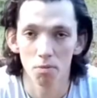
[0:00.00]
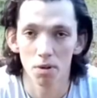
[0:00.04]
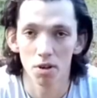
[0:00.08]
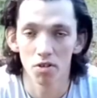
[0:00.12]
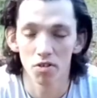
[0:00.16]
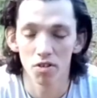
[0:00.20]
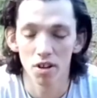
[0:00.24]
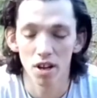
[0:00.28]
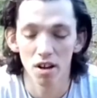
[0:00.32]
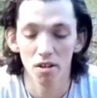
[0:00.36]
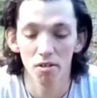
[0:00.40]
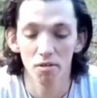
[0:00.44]

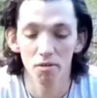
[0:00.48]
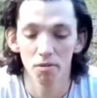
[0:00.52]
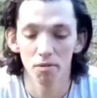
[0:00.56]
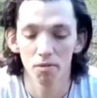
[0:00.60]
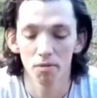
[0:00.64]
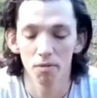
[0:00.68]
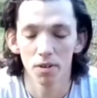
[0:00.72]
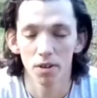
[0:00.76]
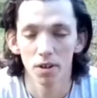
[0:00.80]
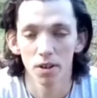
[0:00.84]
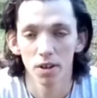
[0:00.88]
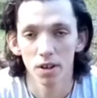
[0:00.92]
myself
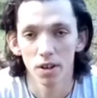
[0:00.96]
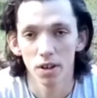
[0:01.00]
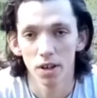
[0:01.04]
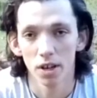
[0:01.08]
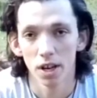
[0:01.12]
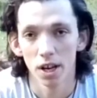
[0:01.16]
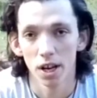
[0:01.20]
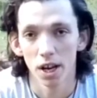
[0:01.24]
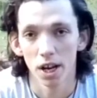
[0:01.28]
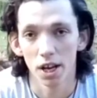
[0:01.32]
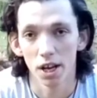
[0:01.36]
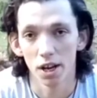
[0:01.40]

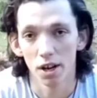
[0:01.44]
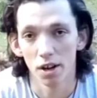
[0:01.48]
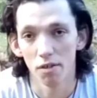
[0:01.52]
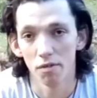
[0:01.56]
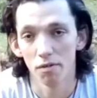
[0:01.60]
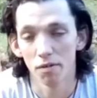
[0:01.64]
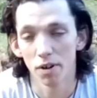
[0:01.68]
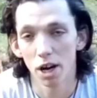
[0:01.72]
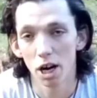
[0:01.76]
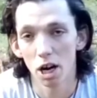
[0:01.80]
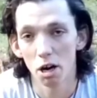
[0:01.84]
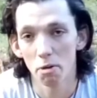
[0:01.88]
in an
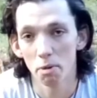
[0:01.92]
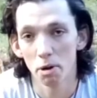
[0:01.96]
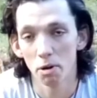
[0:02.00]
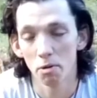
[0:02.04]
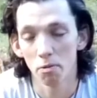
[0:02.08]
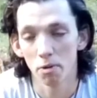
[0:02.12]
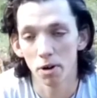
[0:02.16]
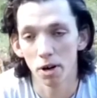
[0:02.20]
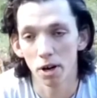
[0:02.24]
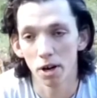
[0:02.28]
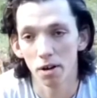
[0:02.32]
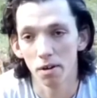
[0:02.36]
environment
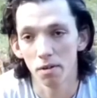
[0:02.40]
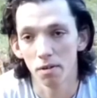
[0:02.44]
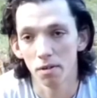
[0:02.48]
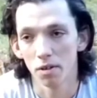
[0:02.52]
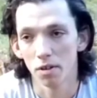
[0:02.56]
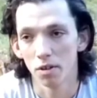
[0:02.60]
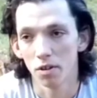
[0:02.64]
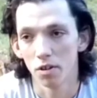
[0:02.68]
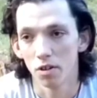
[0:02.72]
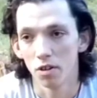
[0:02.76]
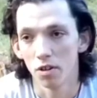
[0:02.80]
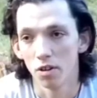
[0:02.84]
where
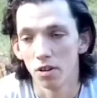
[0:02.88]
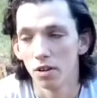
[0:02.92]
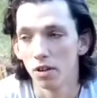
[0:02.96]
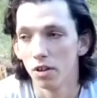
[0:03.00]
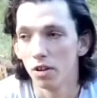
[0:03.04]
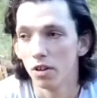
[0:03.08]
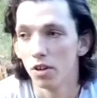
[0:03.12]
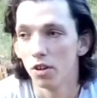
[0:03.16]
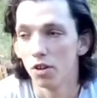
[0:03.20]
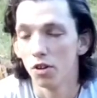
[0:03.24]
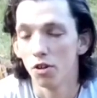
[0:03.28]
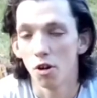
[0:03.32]

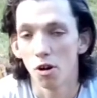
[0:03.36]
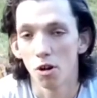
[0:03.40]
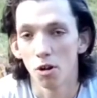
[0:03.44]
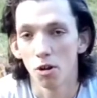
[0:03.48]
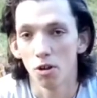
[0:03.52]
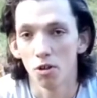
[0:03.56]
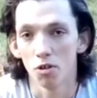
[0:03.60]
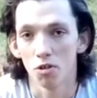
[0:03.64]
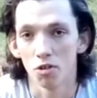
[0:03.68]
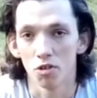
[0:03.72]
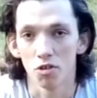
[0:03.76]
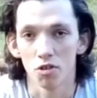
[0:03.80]

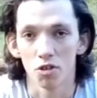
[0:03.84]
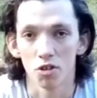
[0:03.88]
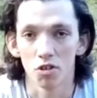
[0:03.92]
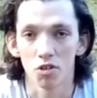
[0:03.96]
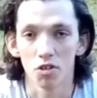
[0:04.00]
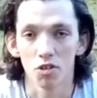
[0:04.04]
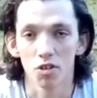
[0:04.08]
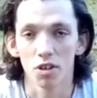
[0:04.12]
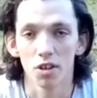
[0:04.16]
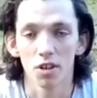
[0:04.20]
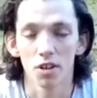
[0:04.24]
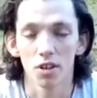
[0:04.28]
knowledge is
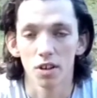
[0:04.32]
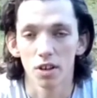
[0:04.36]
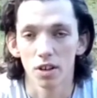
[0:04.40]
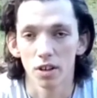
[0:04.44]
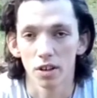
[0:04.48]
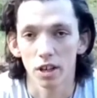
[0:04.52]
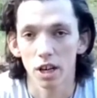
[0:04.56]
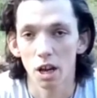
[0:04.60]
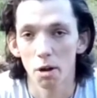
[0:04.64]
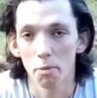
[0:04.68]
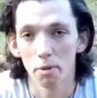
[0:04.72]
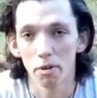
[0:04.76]
just
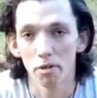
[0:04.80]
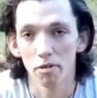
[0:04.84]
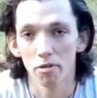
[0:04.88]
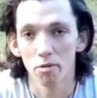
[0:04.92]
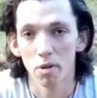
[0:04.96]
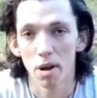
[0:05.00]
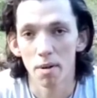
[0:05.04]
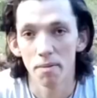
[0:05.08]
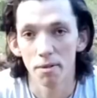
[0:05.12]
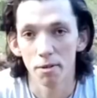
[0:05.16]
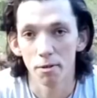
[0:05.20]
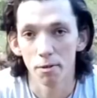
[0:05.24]
coming
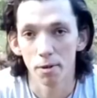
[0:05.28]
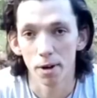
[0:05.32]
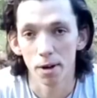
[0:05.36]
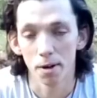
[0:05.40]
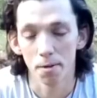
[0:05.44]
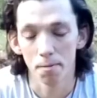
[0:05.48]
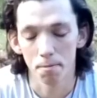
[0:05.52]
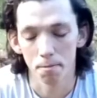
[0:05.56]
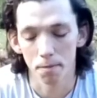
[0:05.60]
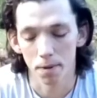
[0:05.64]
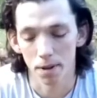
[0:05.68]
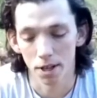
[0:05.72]
from everywhere,
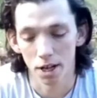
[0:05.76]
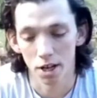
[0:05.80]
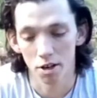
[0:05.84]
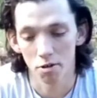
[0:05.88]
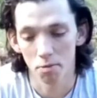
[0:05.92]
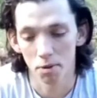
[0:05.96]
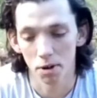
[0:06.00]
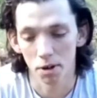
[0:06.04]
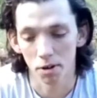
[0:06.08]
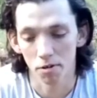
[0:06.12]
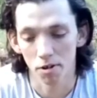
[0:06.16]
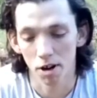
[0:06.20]
and that's
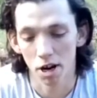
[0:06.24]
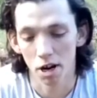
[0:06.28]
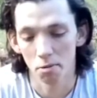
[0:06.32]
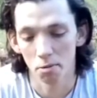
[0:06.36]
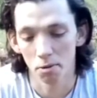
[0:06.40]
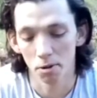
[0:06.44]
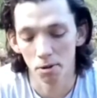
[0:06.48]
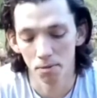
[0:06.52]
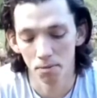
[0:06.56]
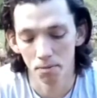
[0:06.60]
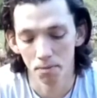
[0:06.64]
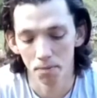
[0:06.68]
been
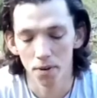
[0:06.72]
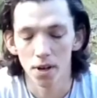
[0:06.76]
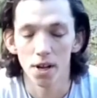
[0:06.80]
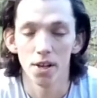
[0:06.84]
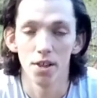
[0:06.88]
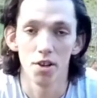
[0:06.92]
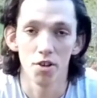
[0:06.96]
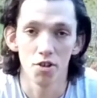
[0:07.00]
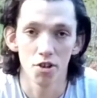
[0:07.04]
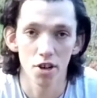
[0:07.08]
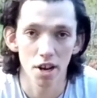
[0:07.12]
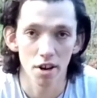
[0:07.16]
incredible.
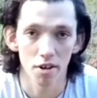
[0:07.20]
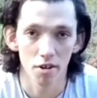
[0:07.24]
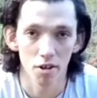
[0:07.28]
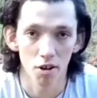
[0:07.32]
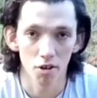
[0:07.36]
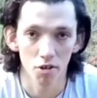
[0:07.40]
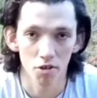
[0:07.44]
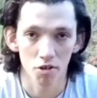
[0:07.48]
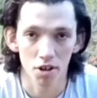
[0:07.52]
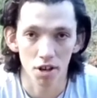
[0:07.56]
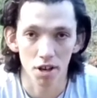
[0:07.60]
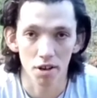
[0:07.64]
And the
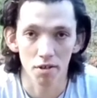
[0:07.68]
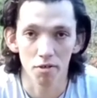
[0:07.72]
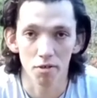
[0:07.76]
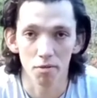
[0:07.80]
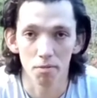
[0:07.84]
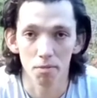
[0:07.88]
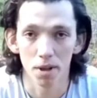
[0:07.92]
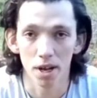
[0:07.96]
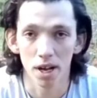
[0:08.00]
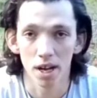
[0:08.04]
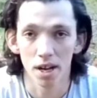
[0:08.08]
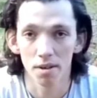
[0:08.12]
generosity
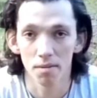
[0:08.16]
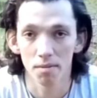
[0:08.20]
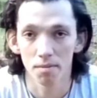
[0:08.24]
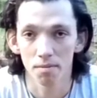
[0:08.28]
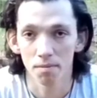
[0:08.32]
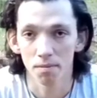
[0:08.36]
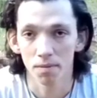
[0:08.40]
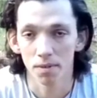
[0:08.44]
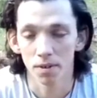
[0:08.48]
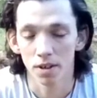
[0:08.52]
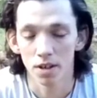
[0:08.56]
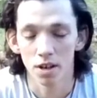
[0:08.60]
from that
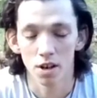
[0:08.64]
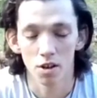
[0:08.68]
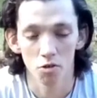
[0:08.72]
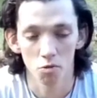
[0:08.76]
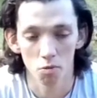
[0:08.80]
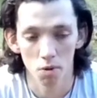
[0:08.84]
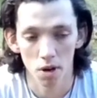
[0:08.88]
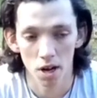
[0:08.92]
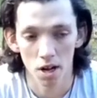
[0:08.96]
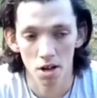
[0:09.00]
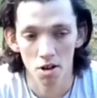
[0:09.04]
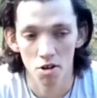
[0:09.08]
as
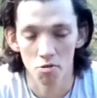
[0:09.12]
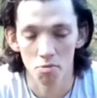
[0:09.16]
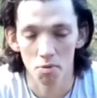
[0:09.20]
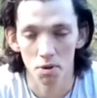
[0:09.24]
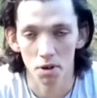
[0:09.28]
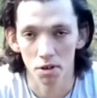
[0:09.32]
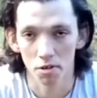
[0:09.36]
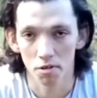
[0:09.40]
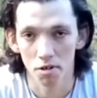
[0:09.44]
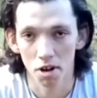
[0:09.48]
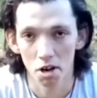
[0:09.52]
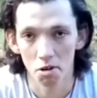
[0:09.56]
well has been
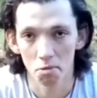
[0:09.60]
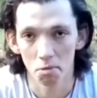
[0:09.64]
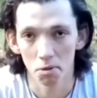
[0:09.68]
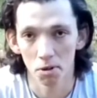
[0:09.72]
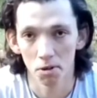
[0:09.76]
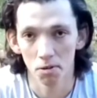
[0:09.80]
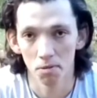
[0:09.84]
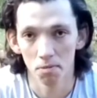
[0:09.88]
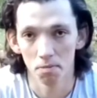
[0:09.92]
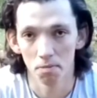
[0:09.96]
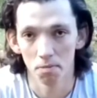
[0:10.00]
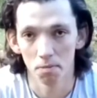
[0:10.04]

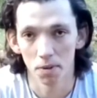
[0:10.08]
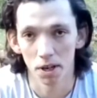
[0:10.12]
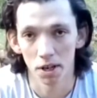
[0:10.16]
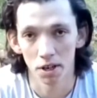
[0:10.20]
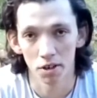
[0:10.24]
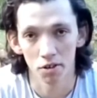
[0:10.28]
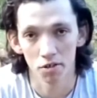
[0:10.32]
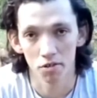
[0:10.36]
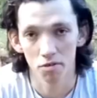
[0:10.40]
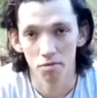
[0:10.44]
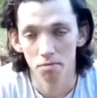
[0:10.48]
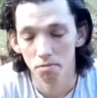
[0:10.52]
incredible, and
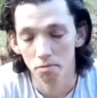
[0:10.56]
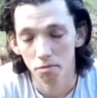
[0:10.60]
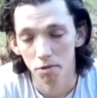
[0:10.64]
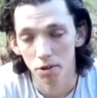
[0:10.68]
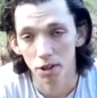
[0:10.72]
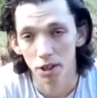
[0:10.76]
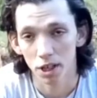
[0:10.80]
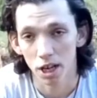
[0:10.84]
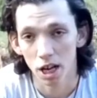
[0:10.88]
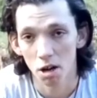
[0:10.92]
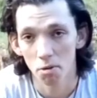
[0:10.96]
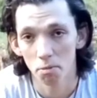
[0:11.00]
it's
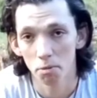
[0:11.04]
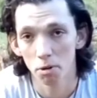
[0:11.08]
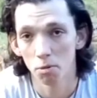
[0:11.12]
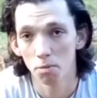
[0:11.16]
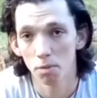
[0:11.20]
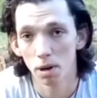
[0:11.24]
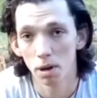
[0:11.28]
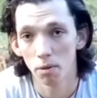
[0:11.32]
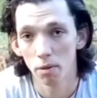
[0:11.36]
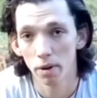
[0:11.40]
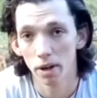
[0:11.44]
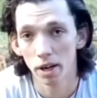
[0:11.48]
really helped me on
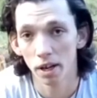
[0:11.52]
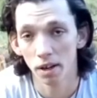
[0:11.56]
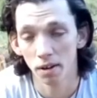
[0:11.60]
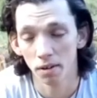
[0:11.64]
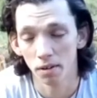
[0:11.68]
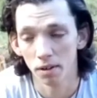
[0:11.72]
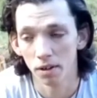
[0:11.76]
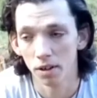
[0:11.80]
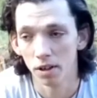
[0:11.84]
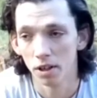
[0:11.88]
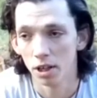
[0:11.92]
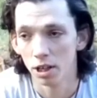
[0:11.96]
my way
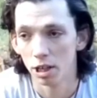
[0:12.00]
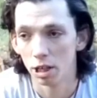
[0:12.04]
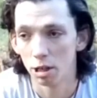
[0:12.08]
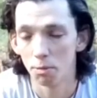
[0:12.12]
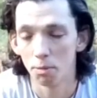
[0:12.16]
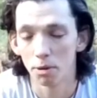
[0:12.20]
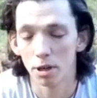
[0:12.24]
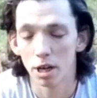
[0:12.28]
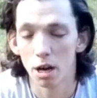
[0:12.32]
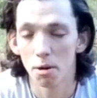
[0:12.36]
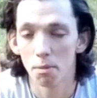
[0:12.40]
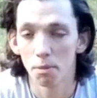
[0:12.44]

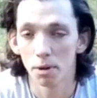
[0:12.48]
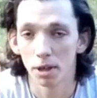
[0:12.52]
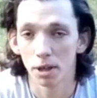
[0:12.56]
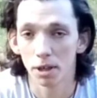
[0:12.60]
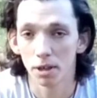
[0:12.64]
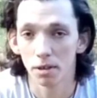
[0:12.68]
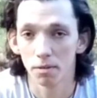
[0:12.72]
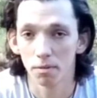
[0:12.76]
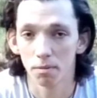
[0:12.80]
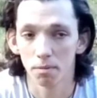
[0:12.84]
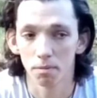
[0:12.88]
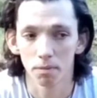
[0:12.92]
to becoming
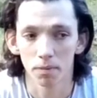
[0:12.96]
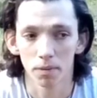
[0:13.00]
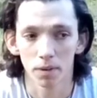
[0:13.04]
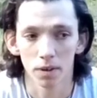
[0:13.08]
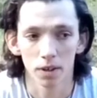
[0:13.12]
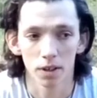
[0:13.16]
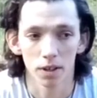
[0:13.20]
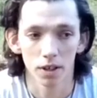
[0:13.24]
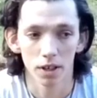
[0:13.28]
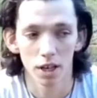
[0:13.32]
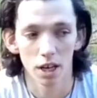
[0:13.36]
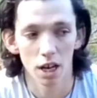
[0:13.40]

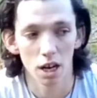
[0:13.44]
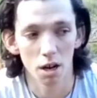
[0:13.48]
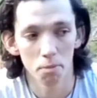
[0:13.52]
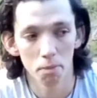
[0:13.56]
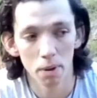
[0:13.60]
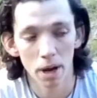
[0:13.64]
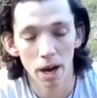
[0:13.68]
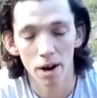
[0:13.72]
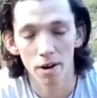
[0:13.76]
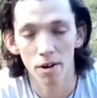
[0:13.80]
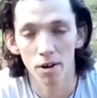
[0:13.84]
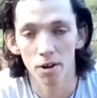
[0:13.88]
a
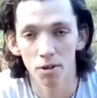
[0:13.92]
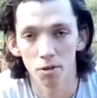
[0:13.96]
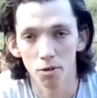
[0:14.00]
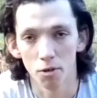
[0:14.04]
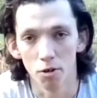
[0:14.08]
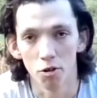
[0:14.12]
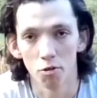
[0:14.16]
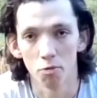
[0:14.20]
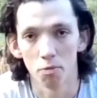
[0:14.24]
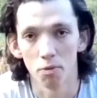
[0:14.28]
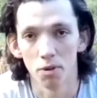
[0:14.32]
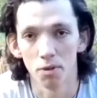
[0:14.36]
better
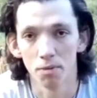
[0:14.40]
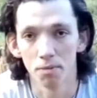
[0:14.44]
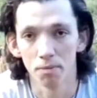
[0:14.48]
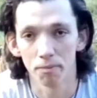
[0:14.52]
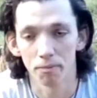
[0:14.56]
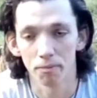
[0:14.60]
outdoorsman.